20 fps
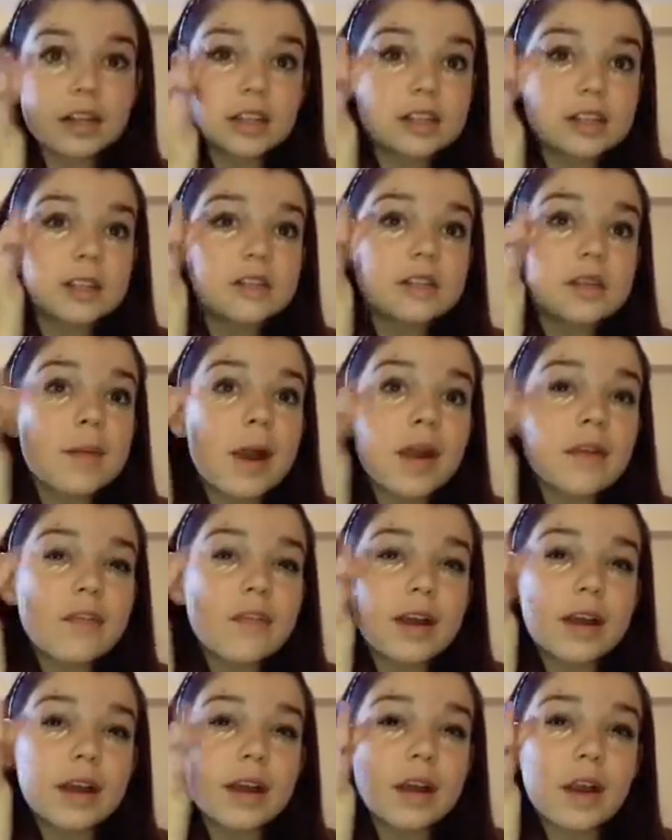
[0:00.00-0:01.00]
Just using my
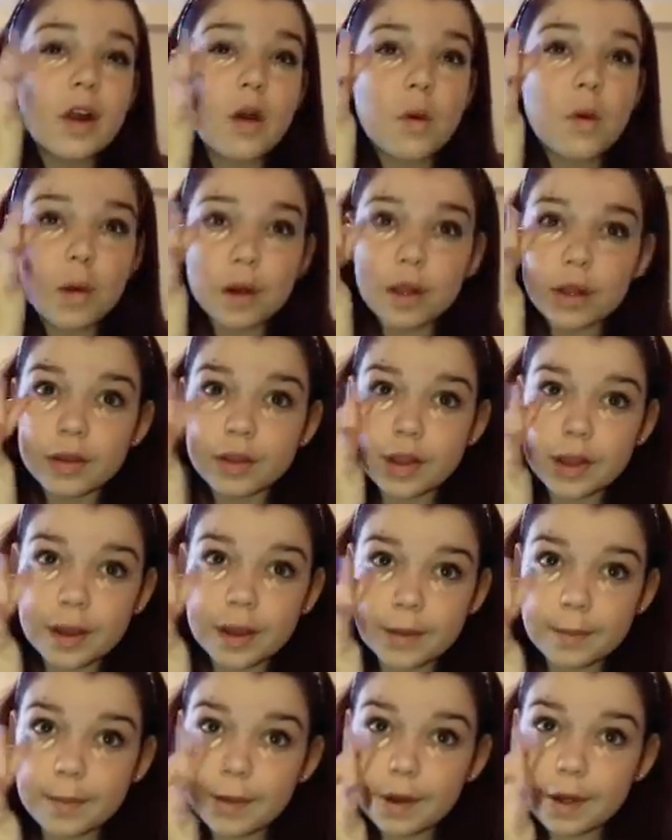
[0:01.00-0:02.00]
finger or
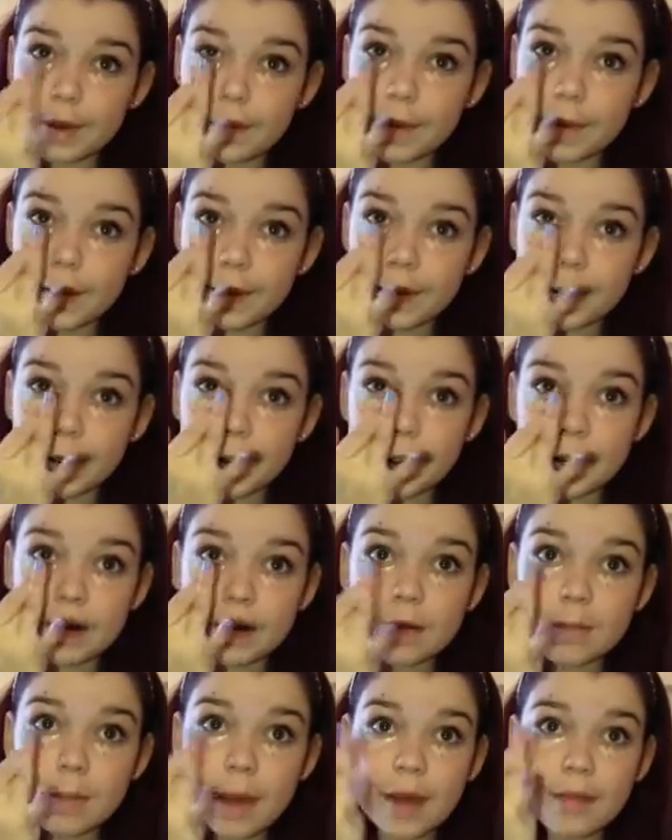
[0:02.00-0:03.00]
using your beauty blender, you can
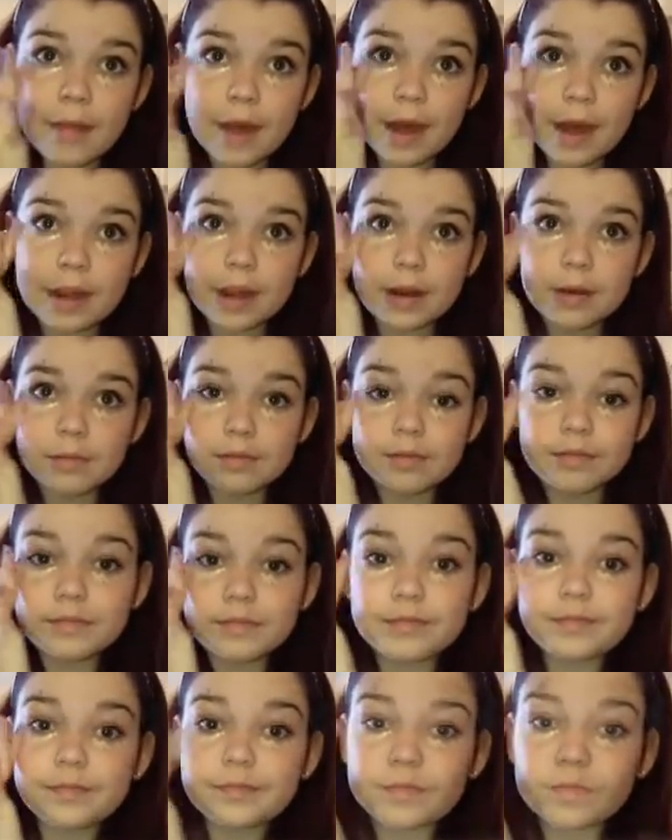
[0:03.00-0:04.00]
just pat that in.
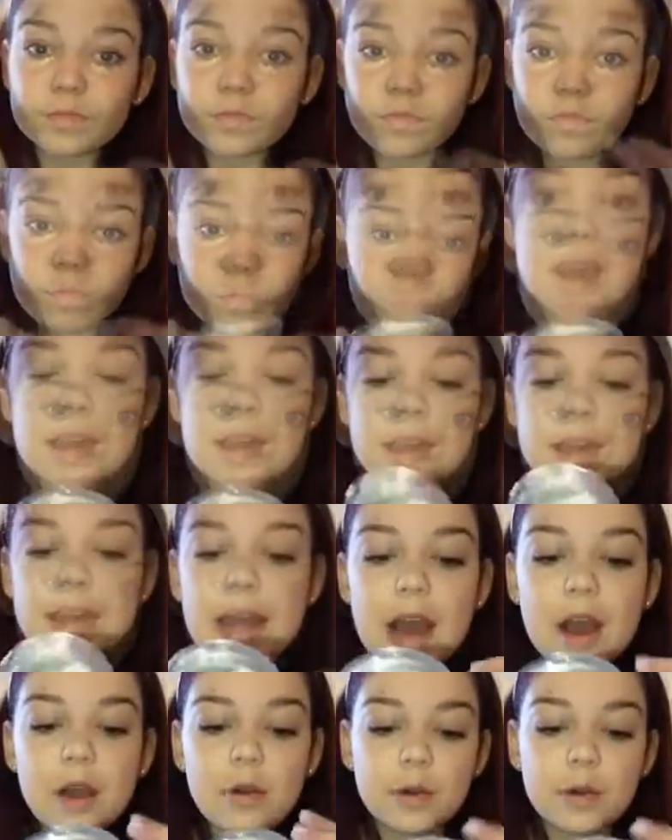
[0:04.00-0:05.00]

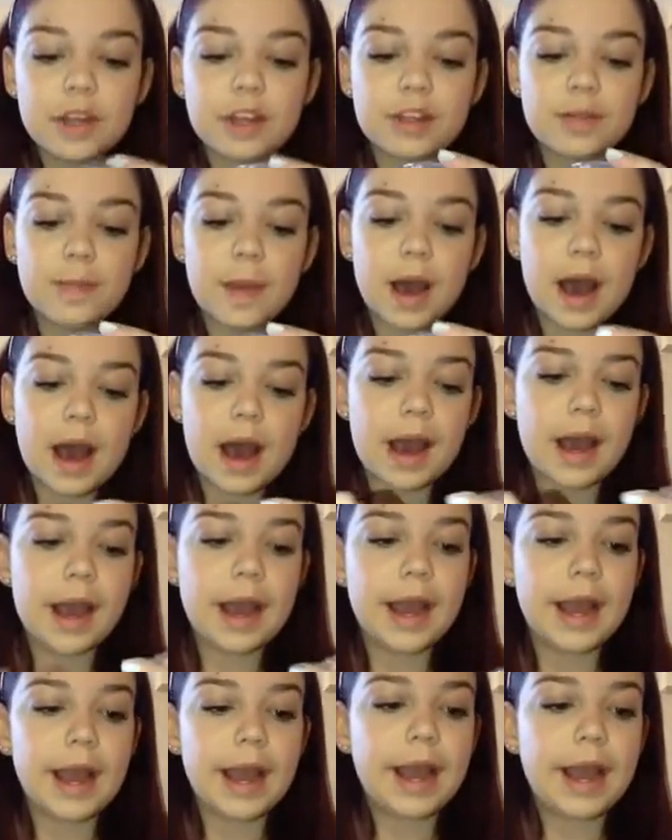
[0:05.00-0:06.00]
Now with
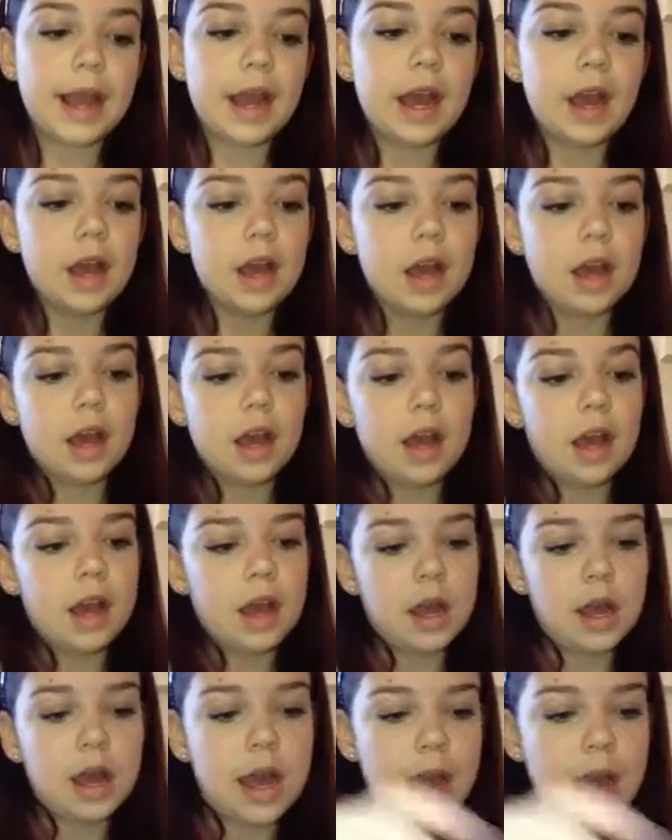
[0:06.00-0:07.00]
my
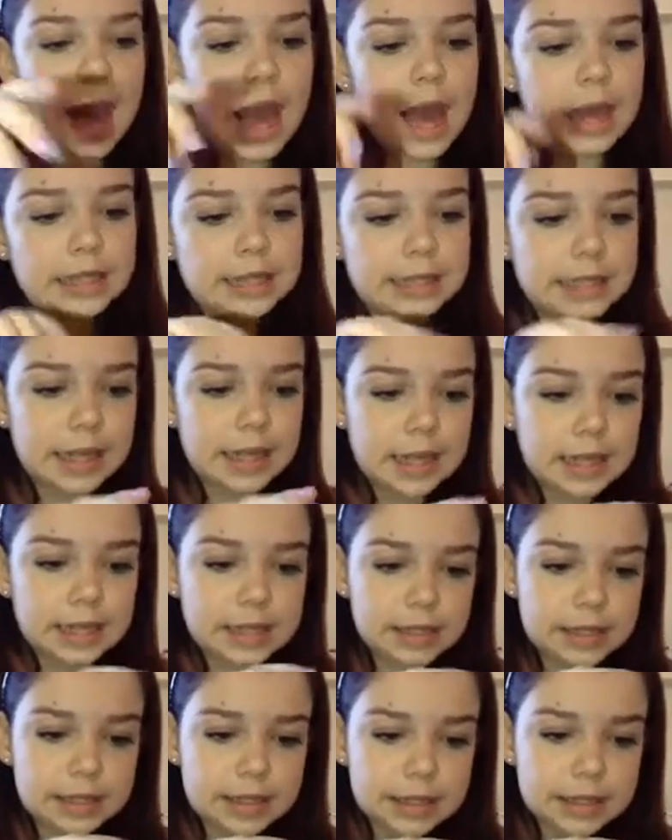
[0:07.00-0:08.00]

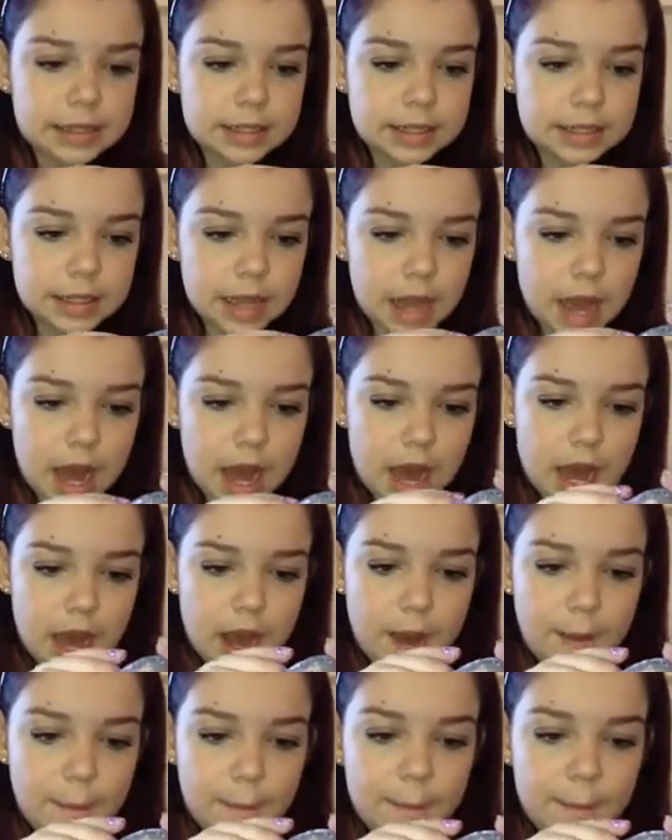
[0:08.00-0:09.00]
Essence
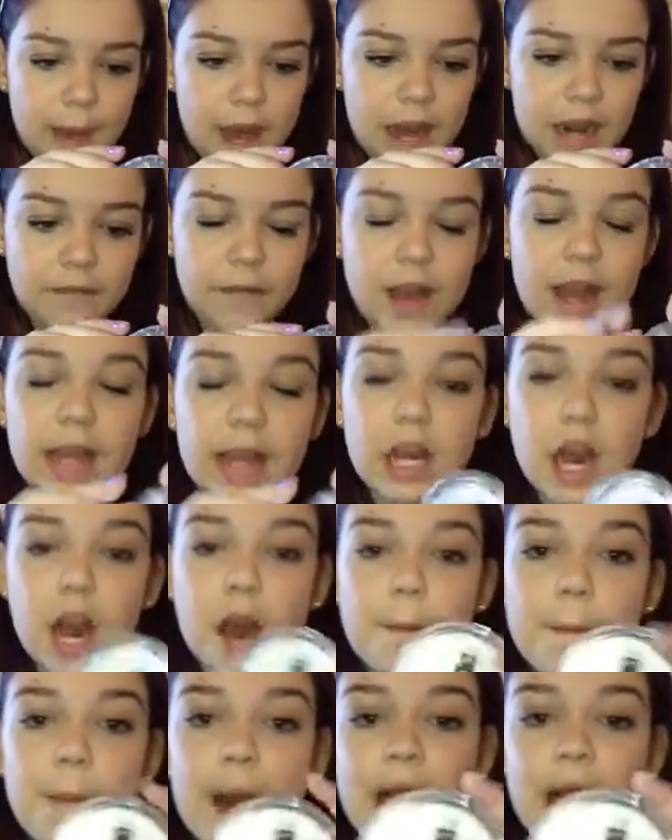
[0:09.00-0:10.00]
Mattifying
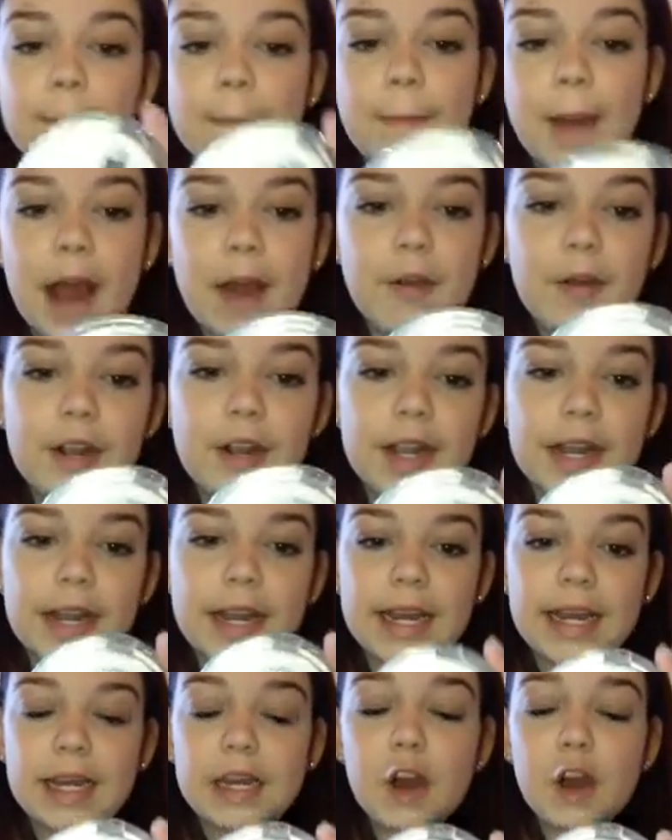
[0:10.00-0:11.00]
Compact Powder
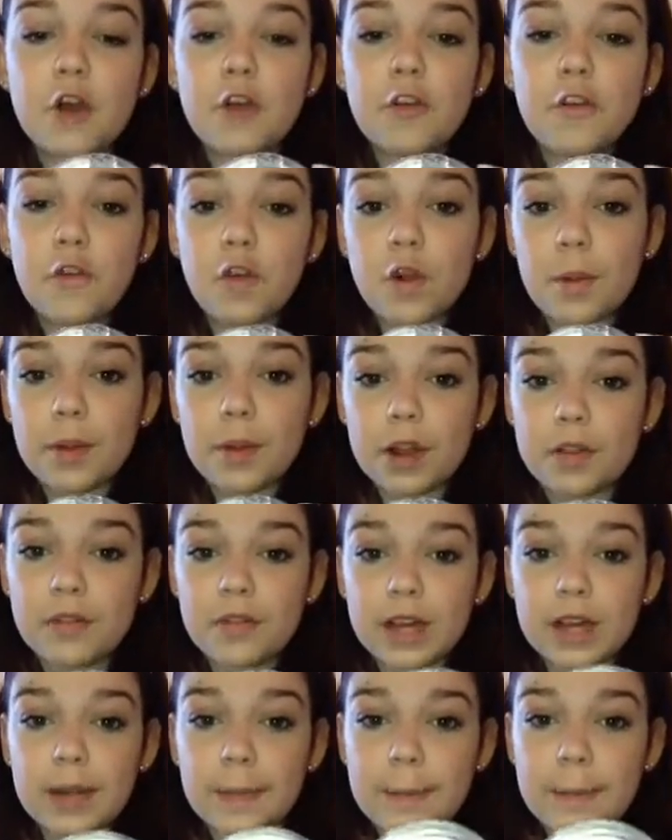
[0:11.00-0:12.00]
in 04
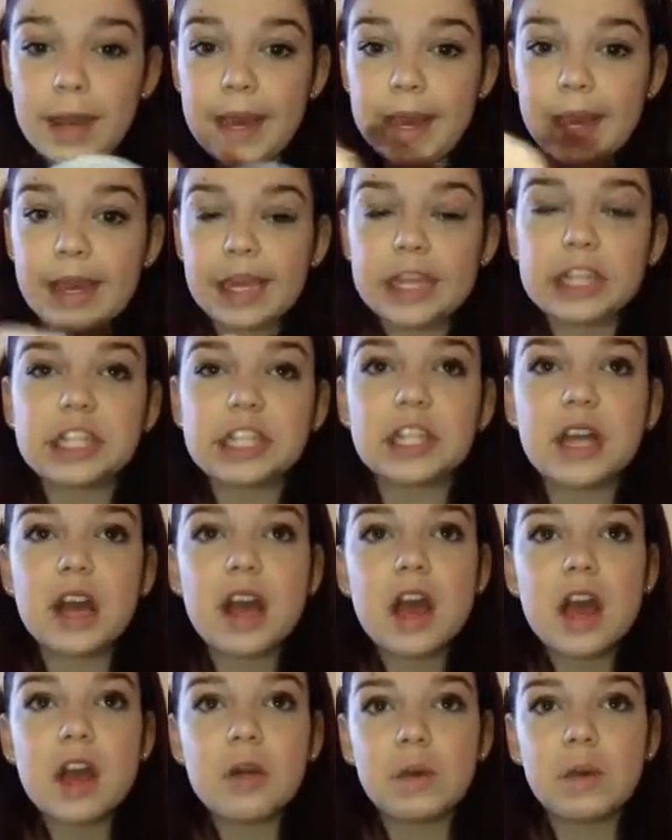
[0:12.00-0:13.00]
Perfect Beige,
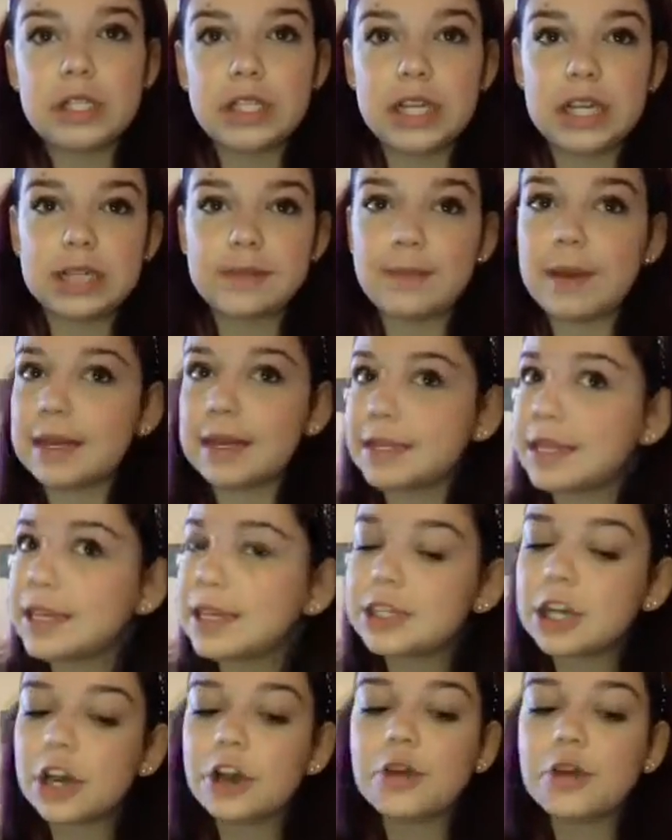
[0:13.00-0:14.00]
which is my
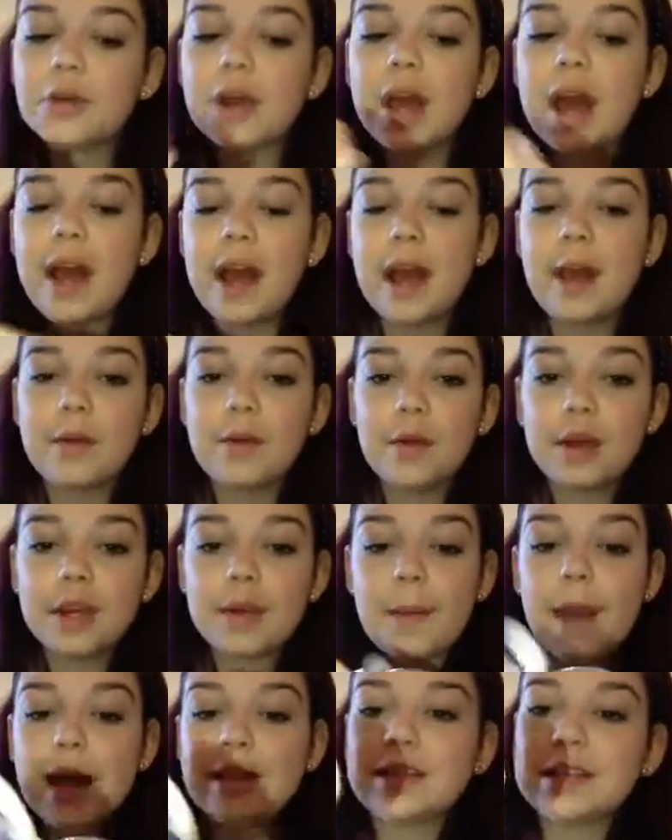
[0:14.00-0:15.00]
skin tone, I'm going
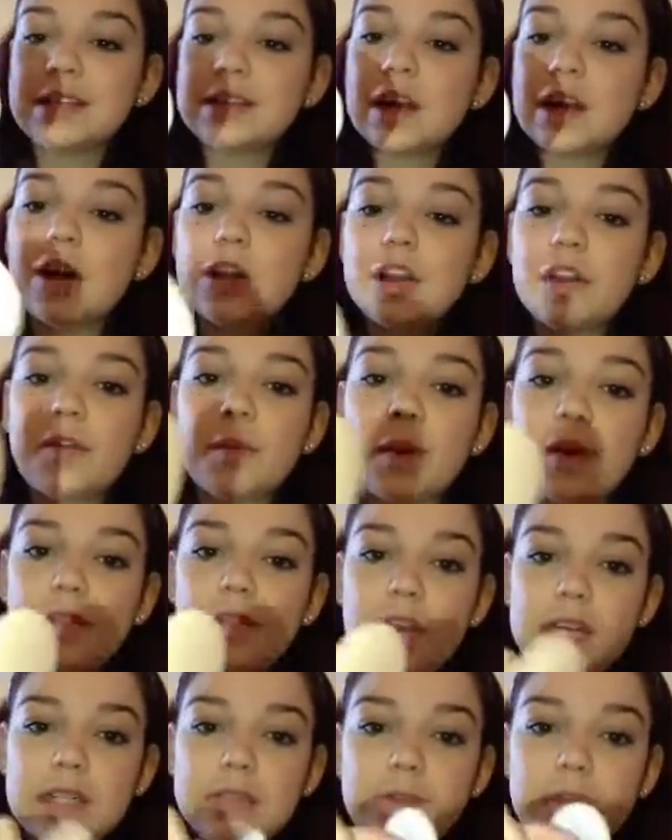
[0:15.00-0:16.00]
to pat this all over my
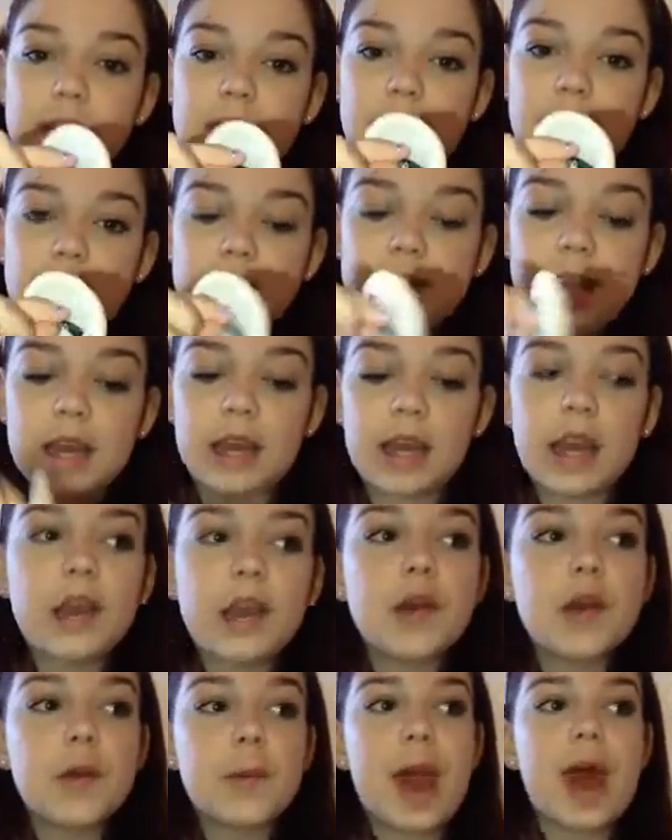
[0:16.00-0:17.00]
face with using a
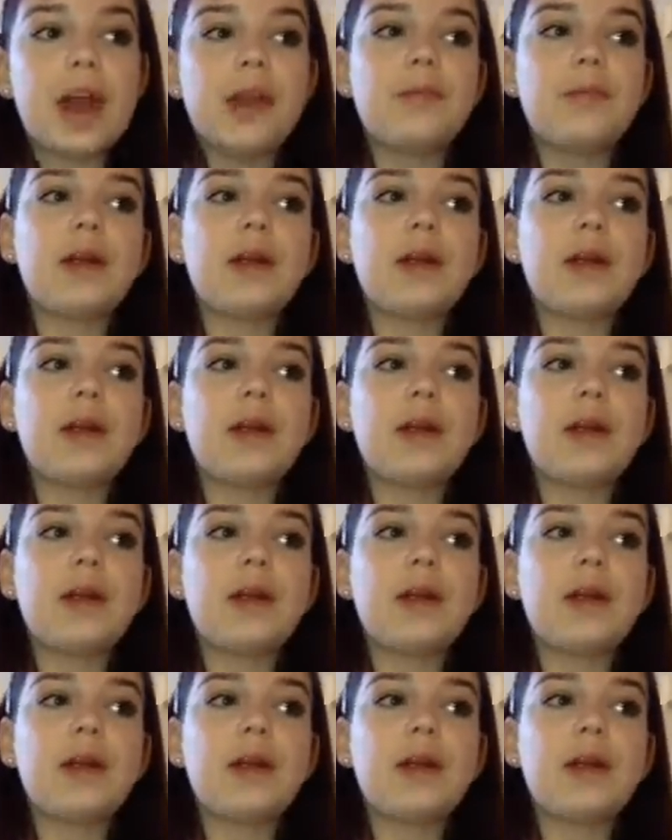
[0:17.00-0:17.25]
Kiyo powder